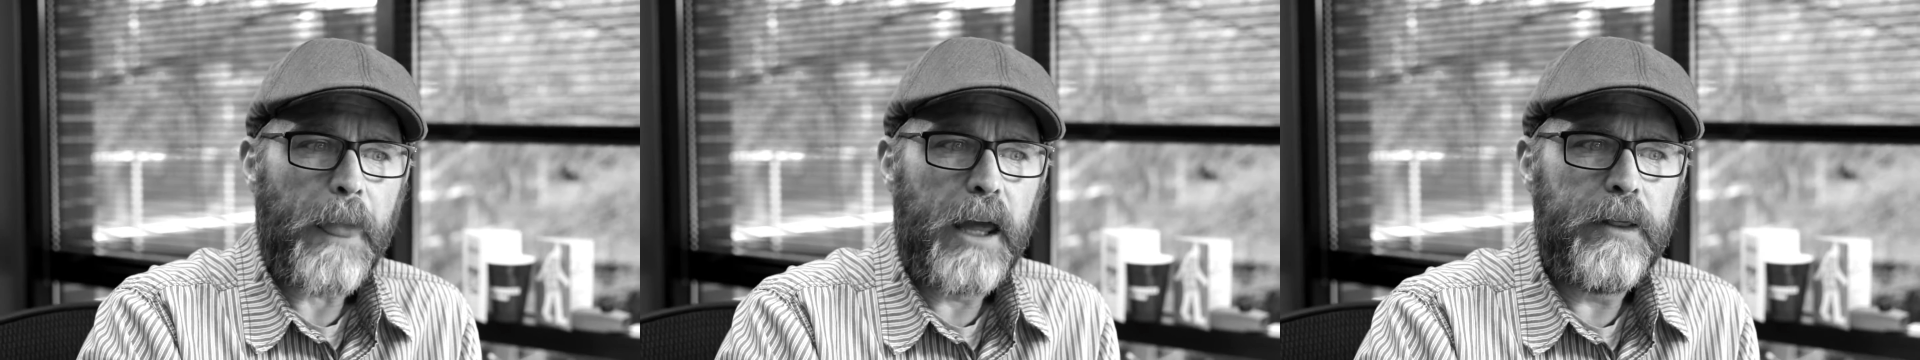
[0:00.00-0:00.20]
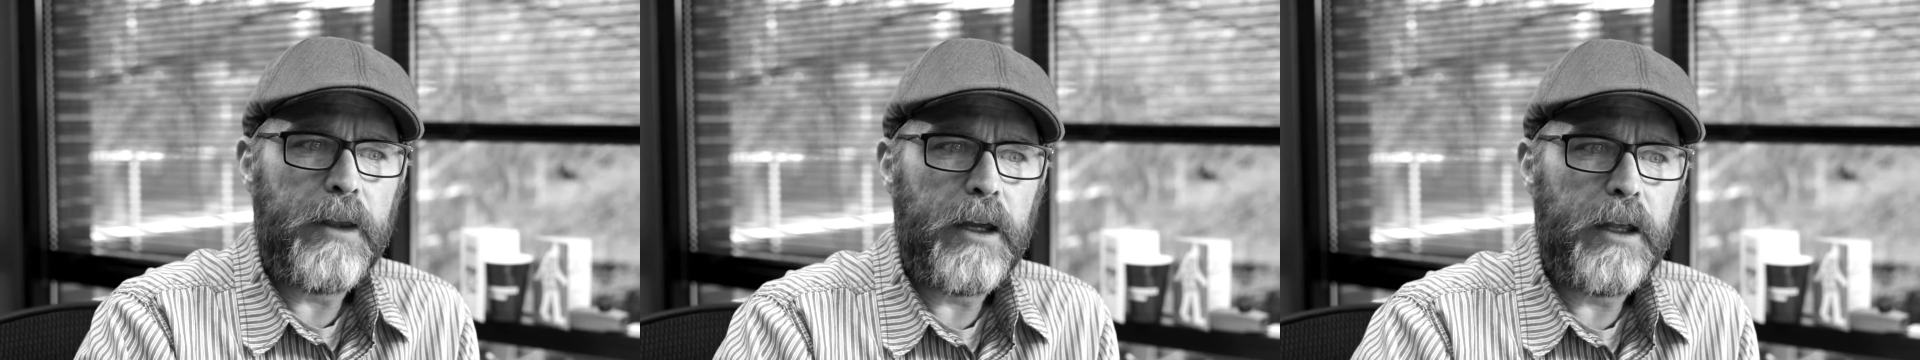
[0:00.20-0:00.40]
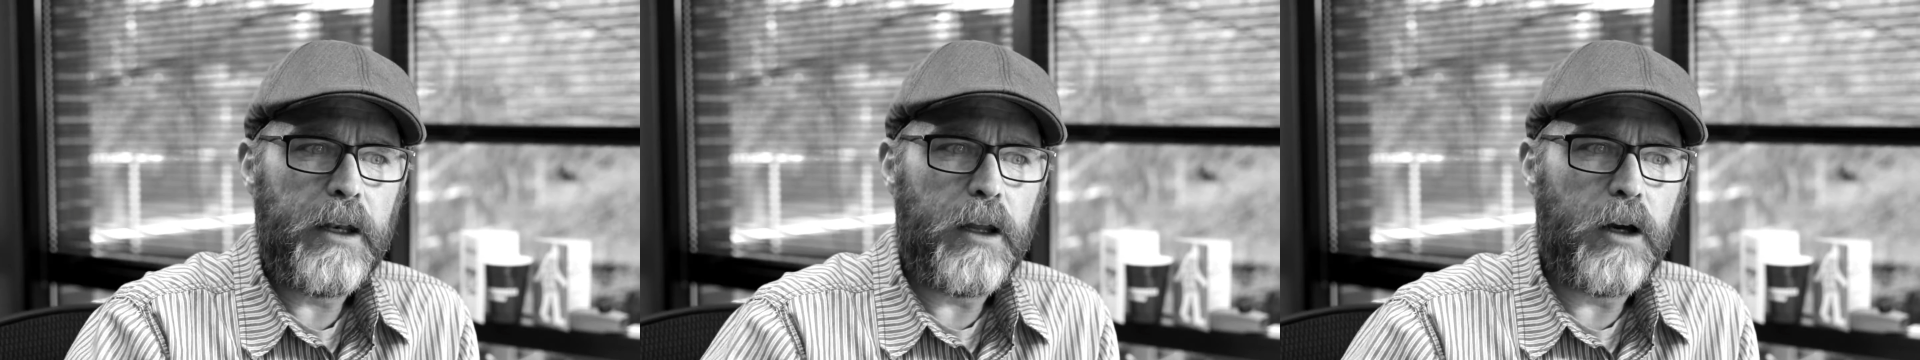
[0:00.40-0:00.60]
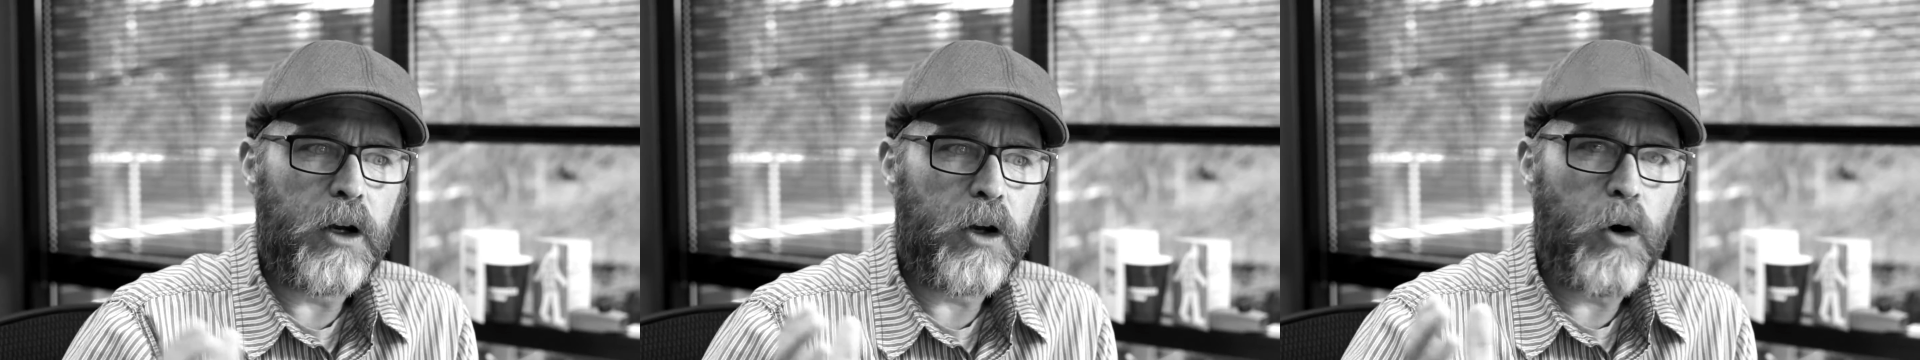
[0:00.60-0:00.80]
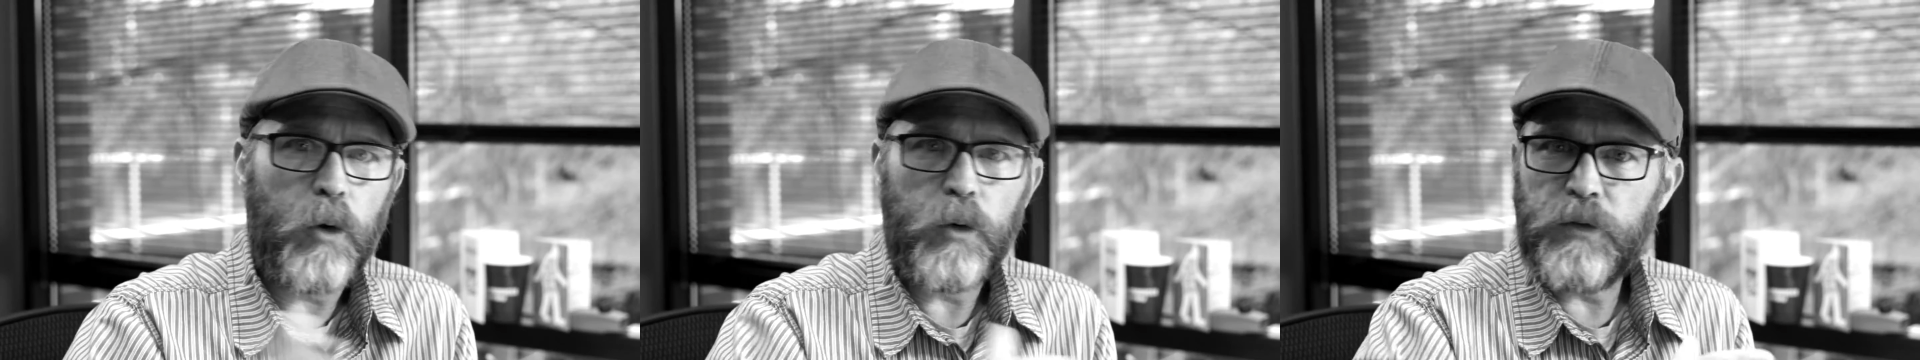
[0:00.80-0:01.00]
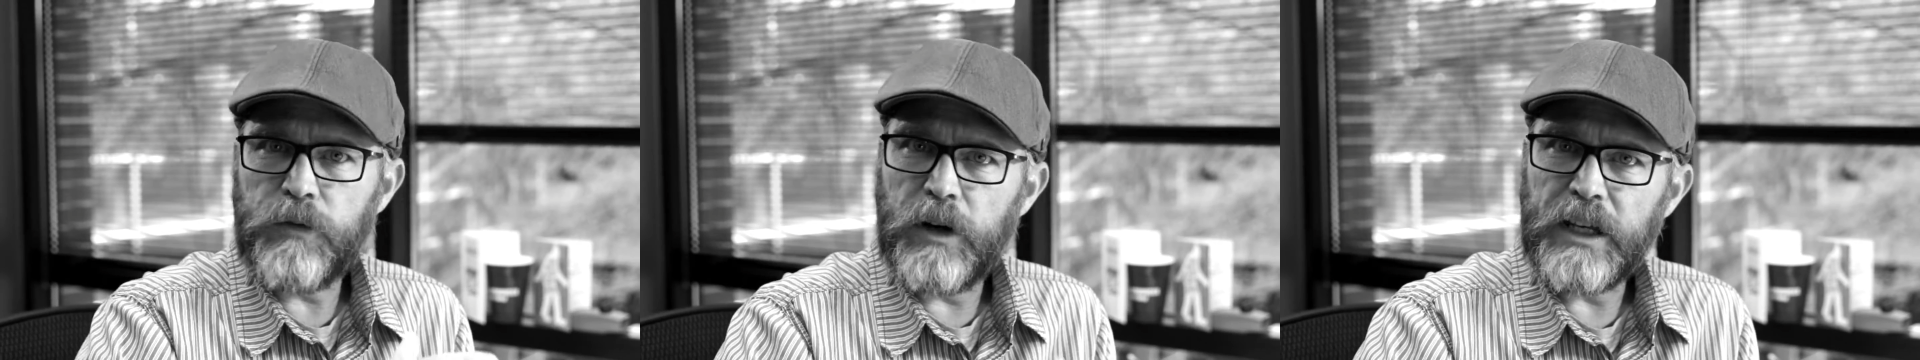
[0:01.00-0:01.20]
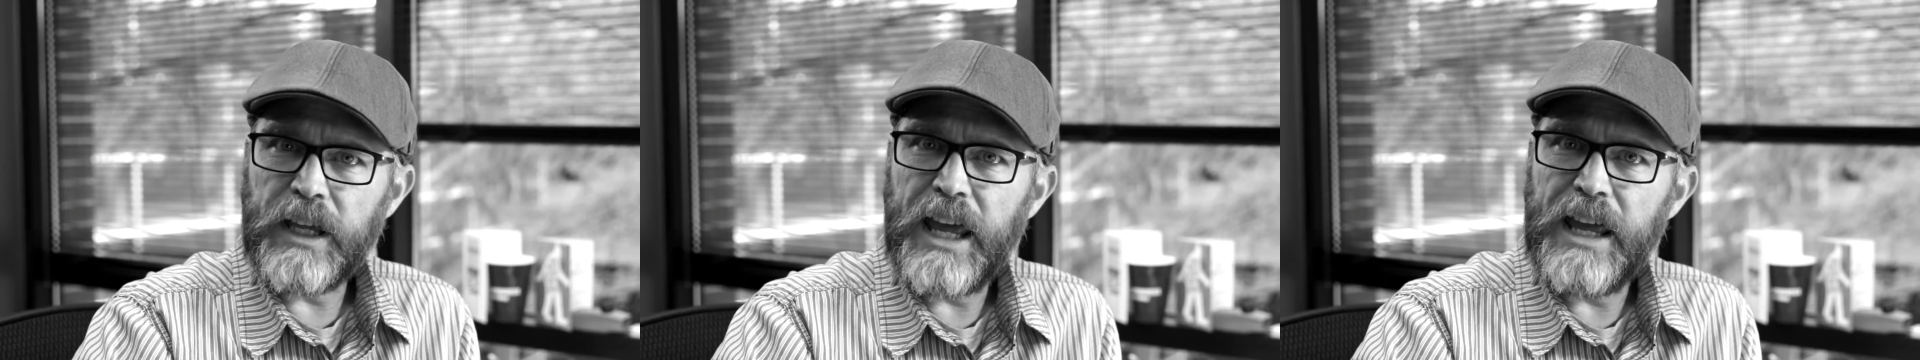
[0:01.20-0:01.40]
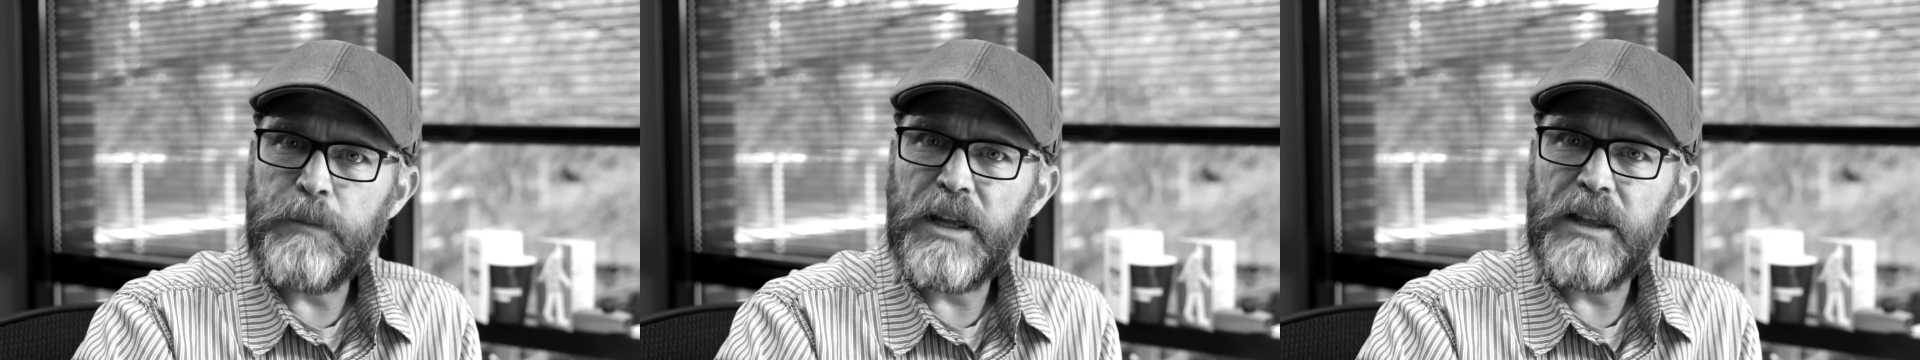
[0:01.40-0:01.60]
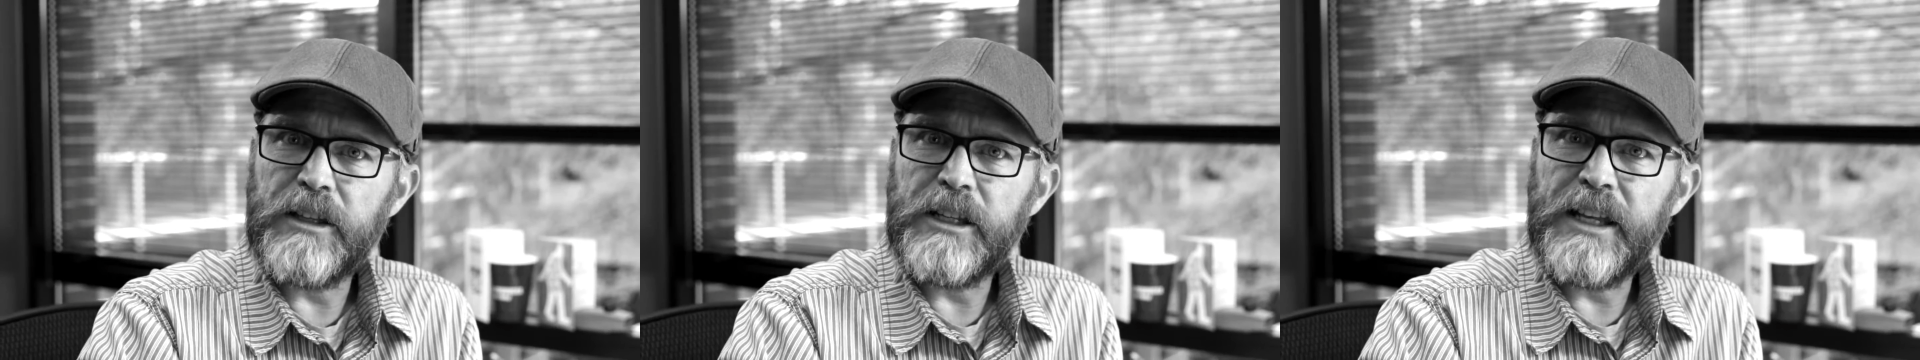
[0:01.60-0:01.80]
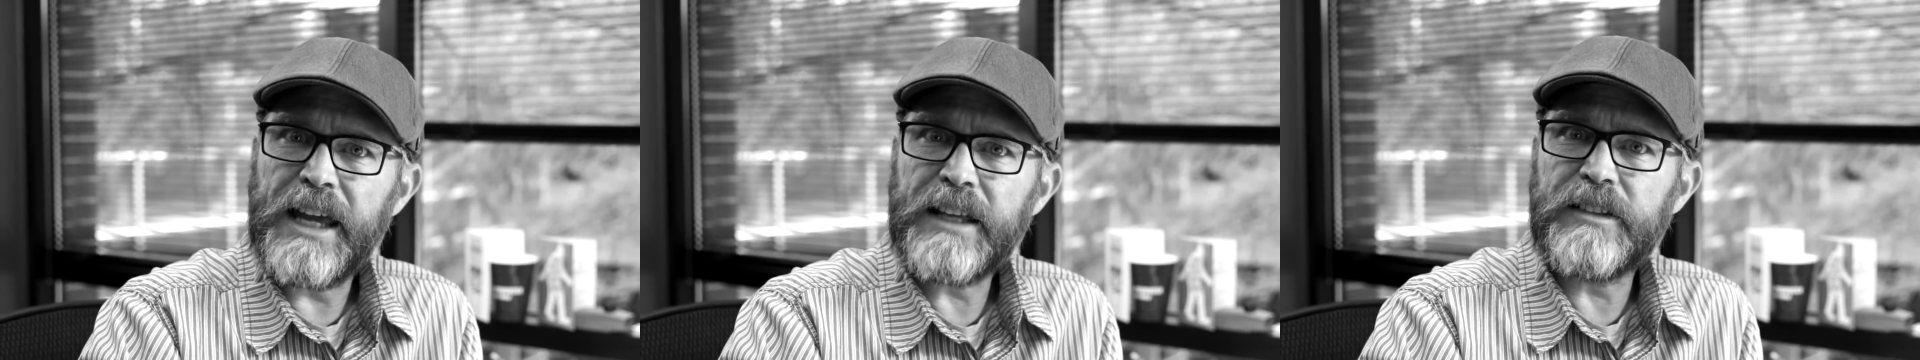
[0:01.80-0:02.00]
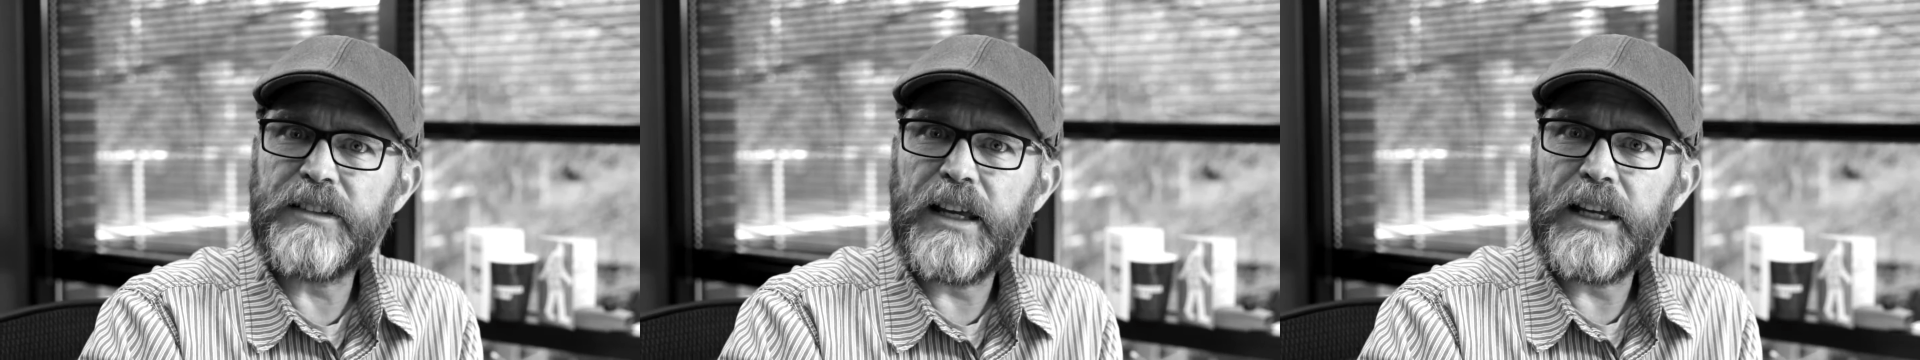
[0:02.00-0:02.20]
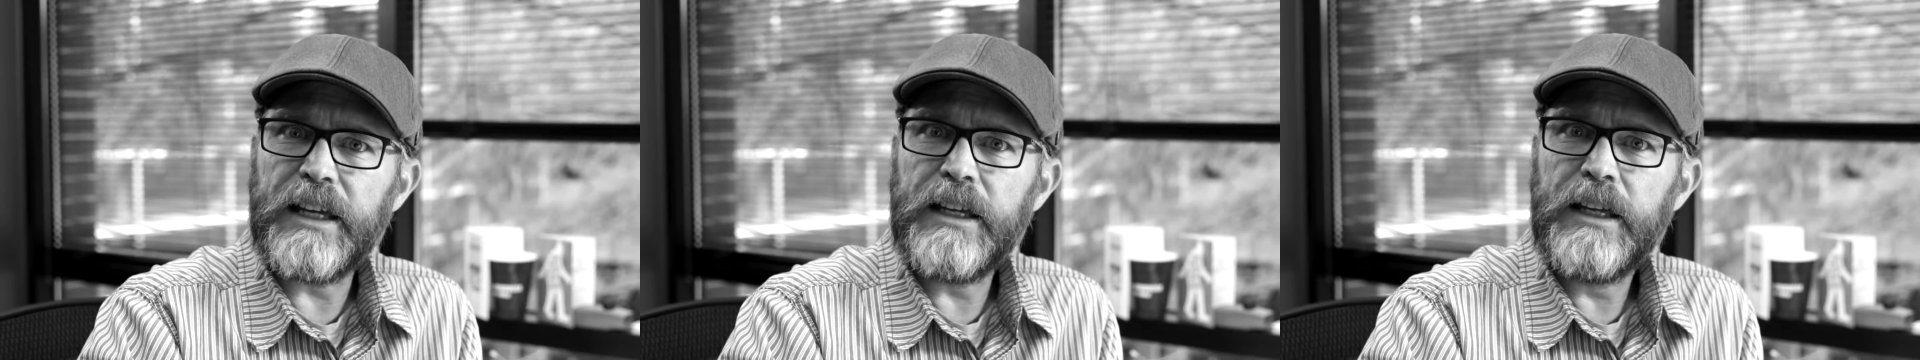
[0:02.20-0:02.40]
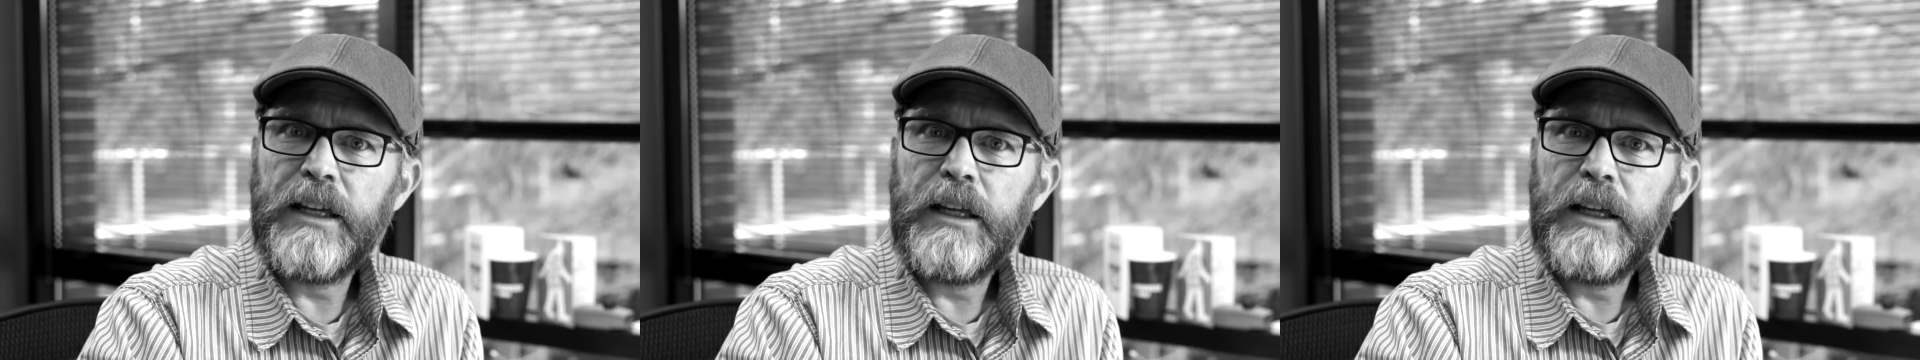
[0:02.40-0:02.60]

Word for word: And then a cold front came in the next day,